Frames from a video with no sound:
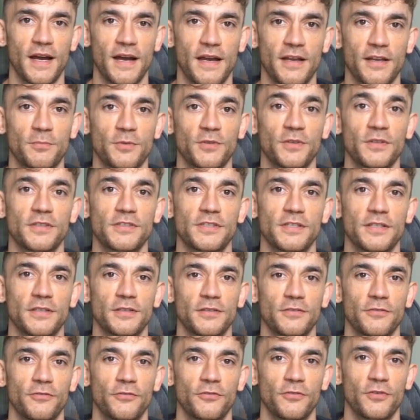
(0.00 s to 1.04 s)
AI
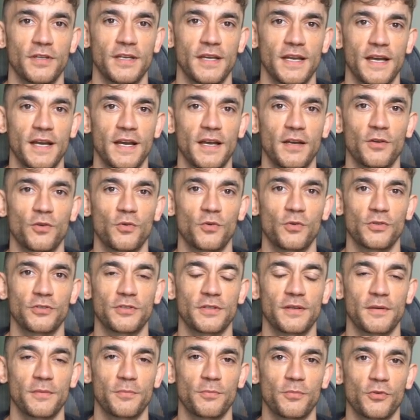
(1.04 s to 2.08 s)
community, free AI
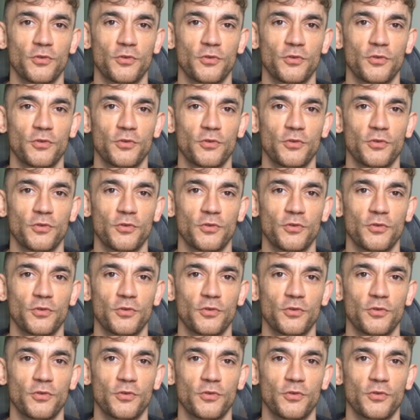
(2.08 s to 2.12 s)
course,